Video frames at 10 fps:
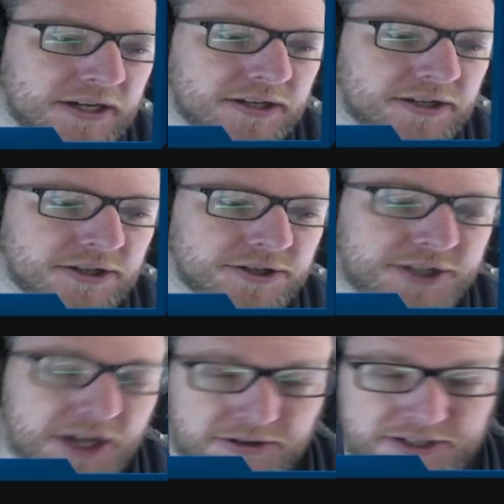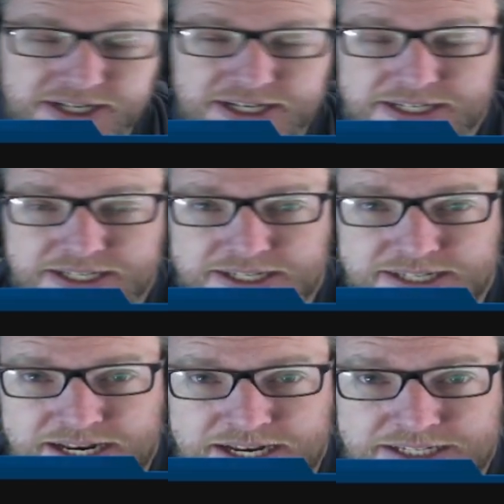So to get to the
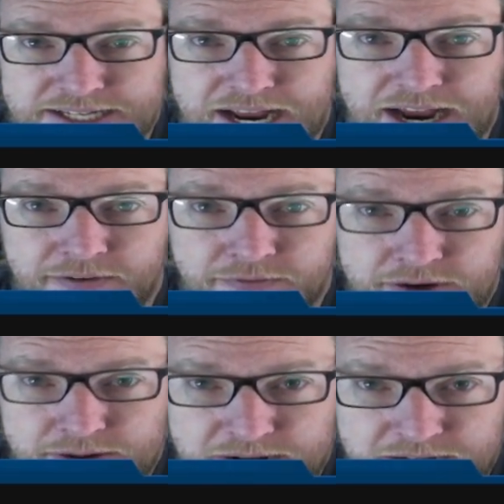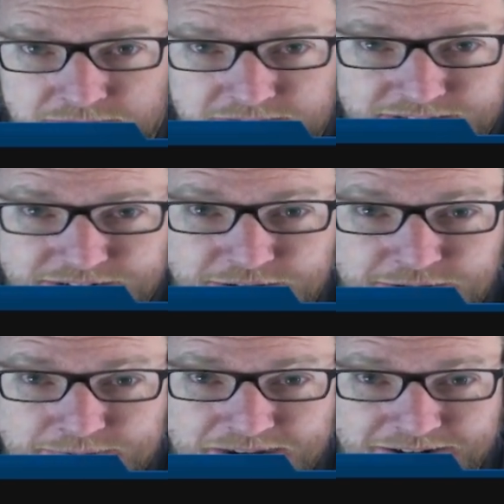settings that everybody wants to know
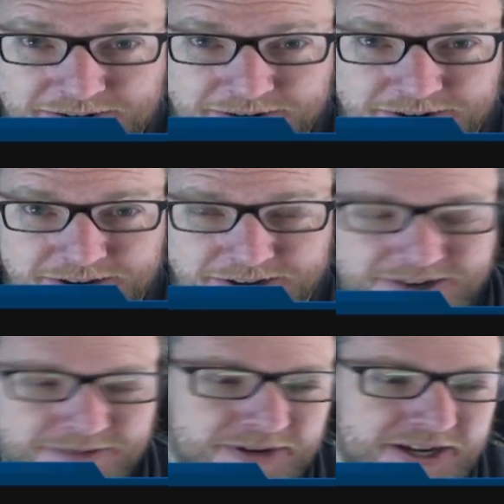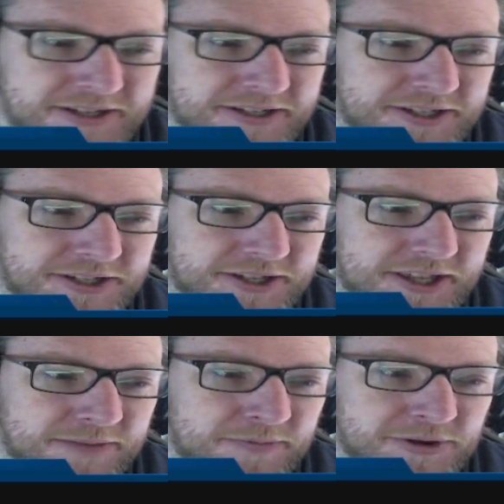about, because it's the
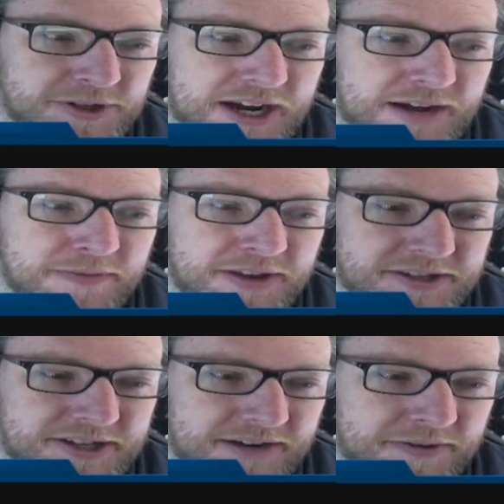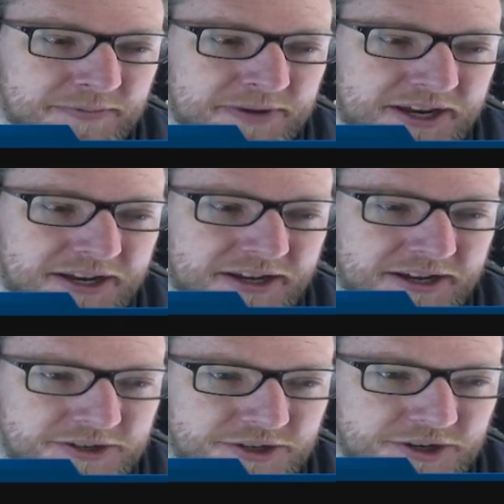most obvious to everybody,
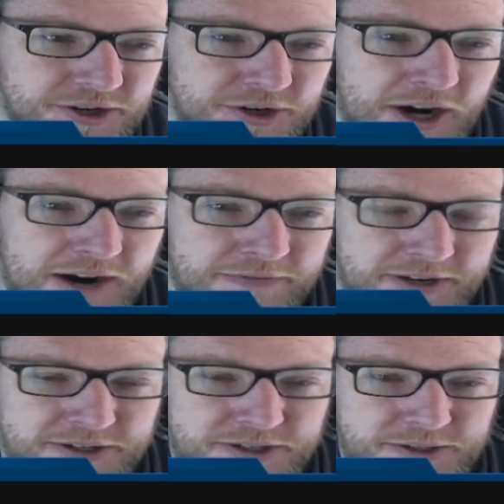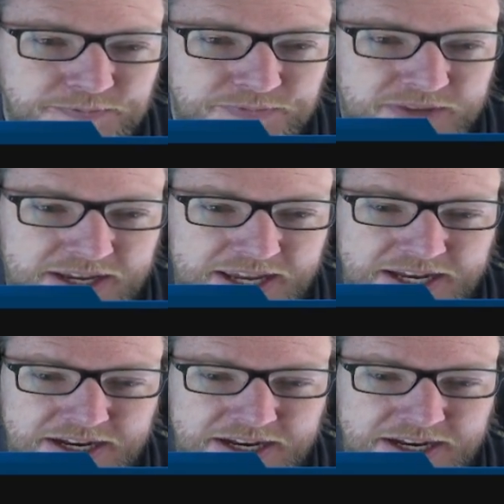is your graphics. Again,